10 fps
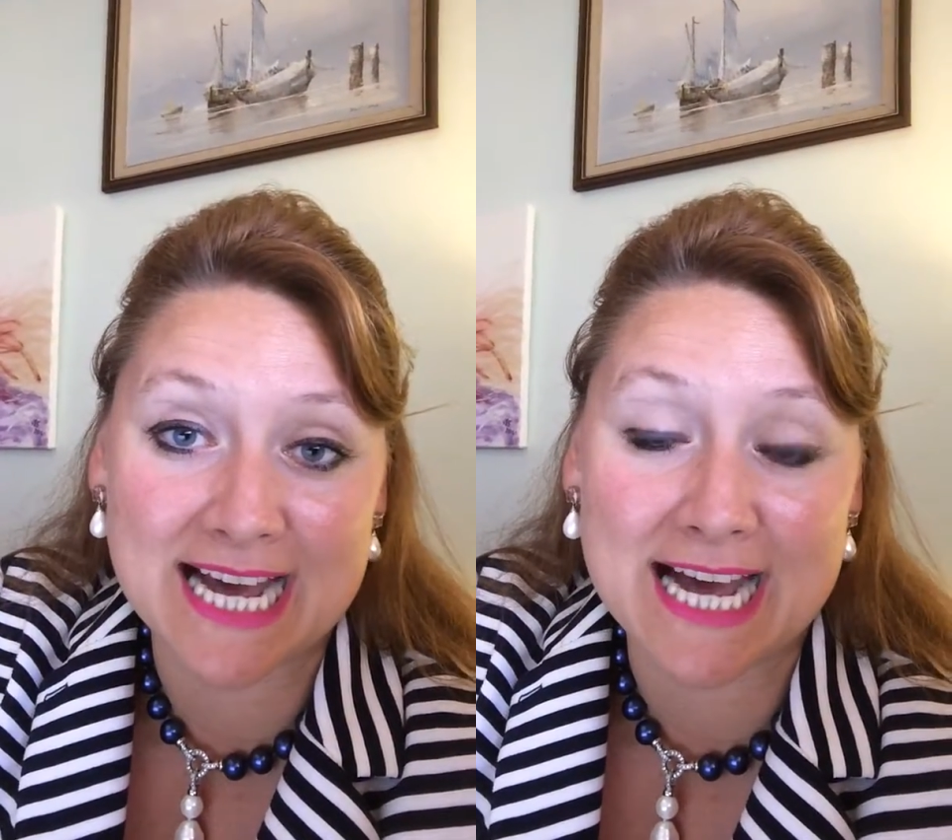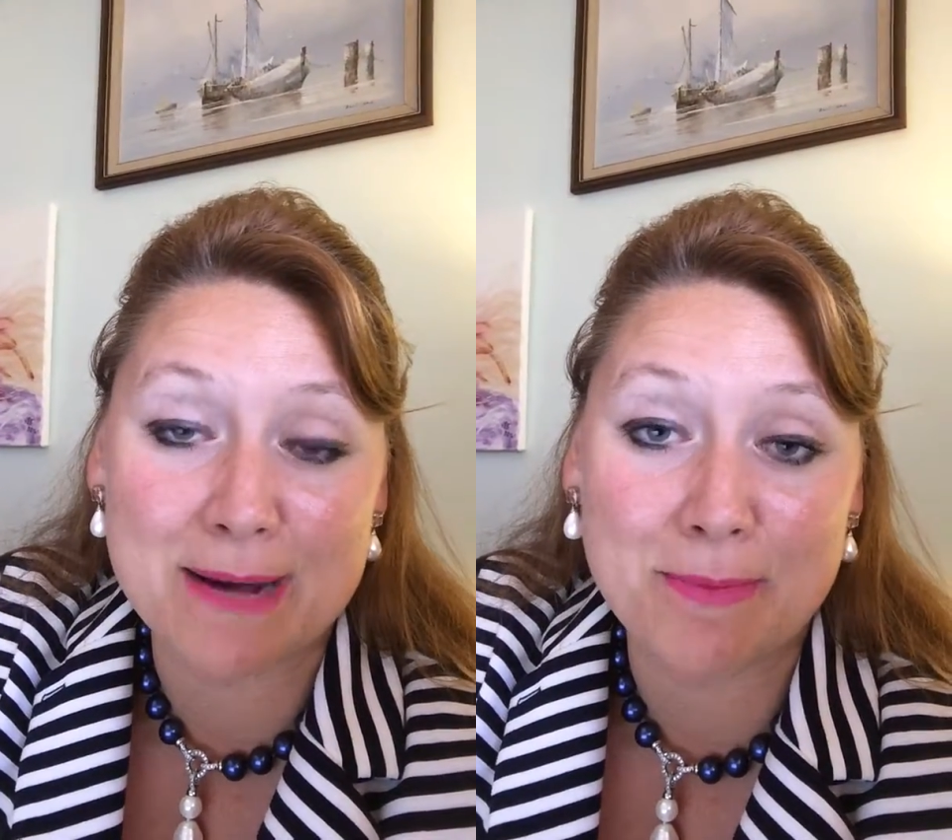
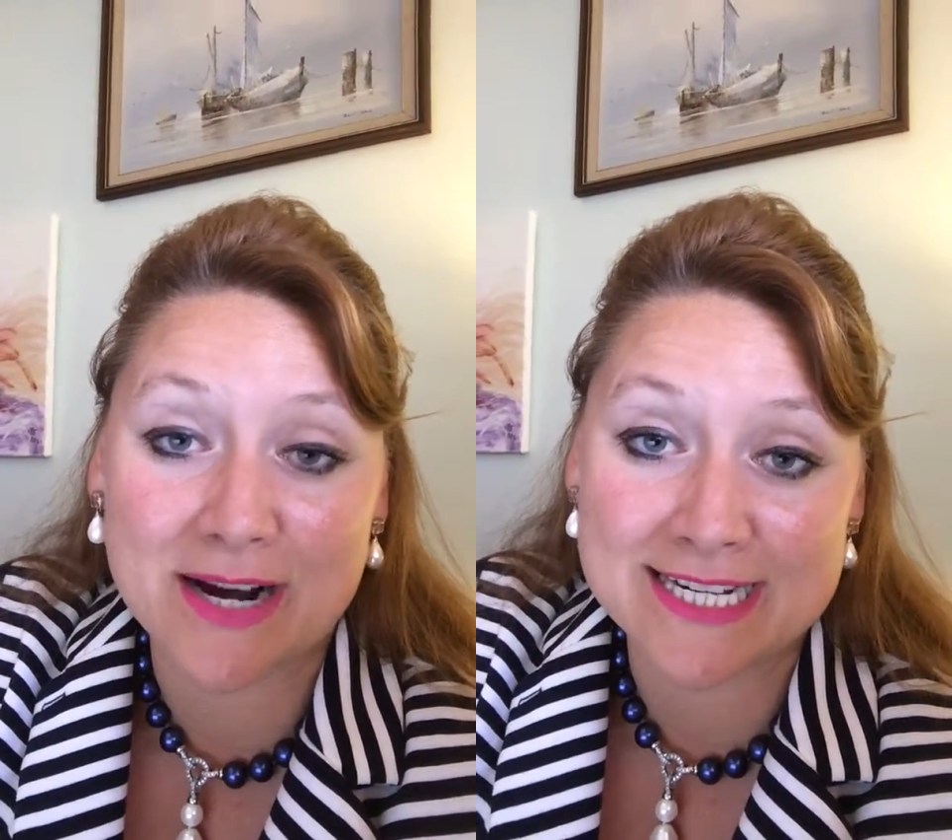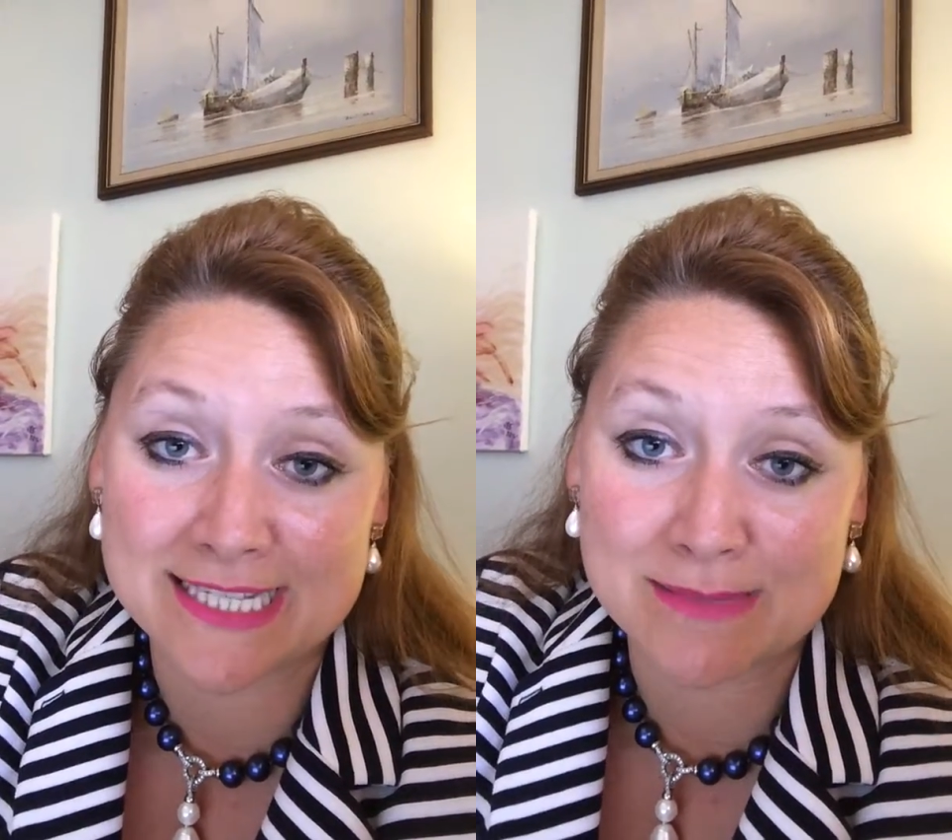
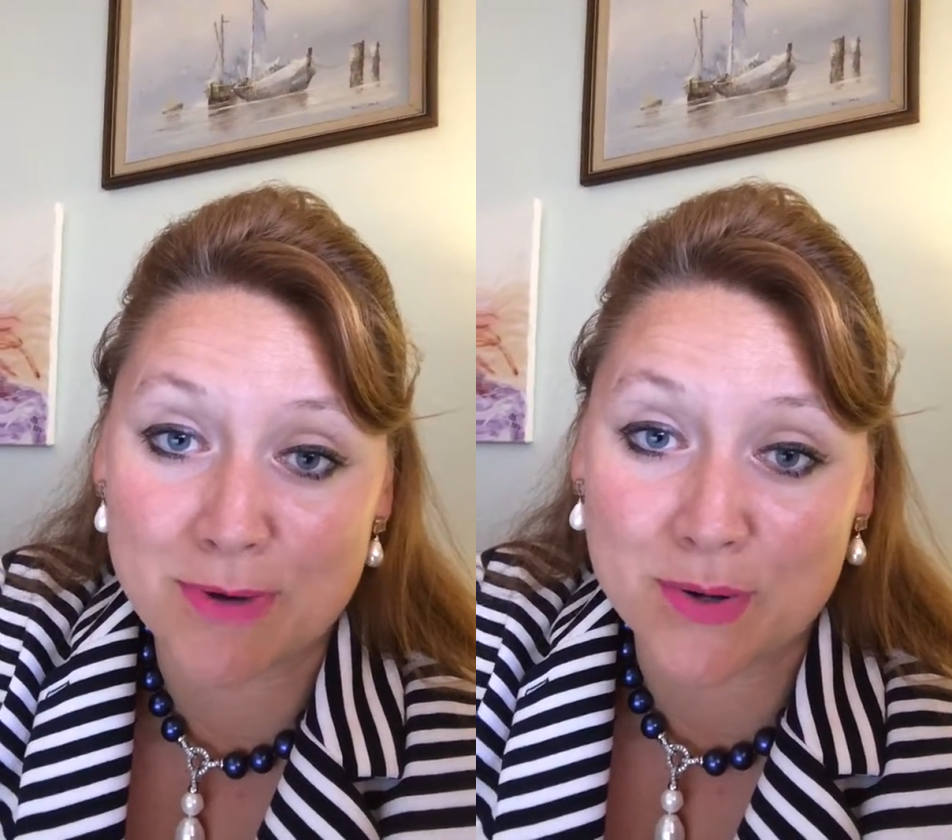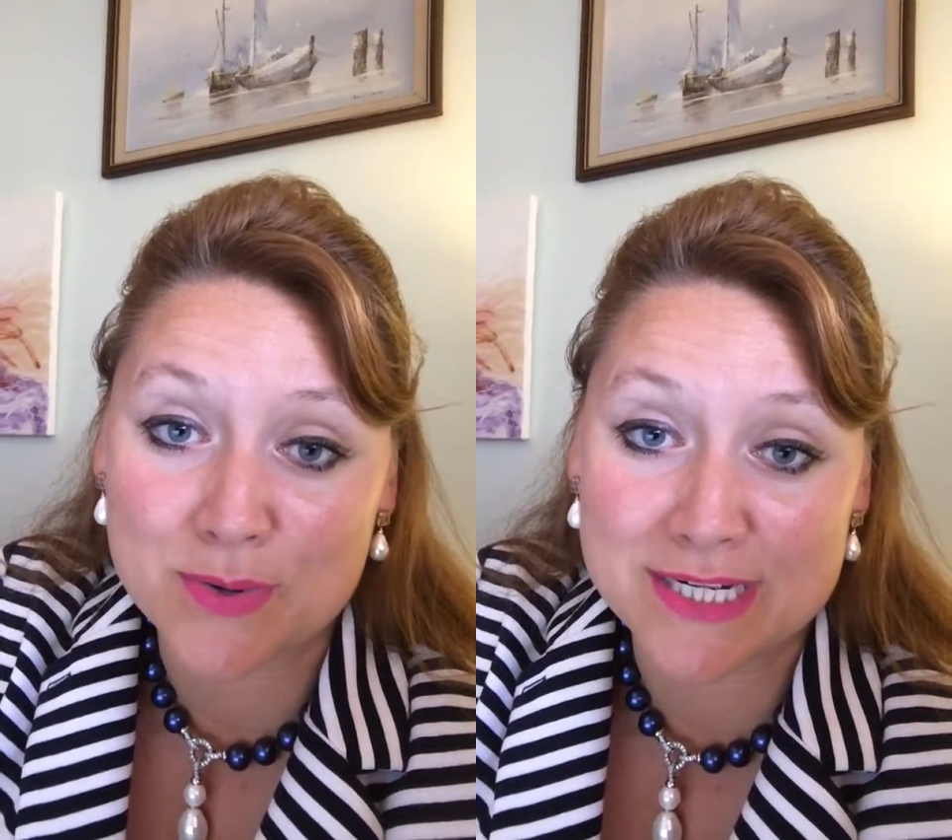practice model,